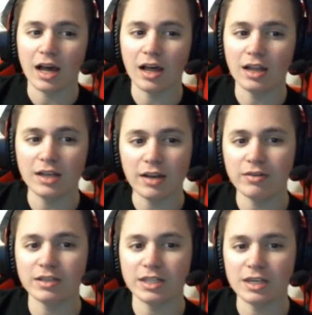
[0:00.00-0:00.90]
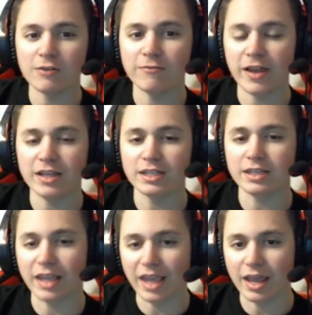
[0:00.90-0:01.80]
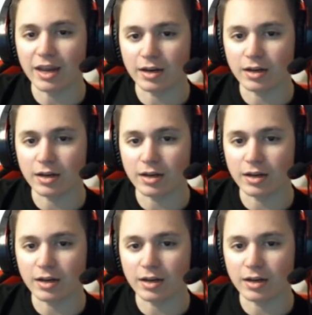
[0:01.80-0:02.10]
I'll never see your faces again.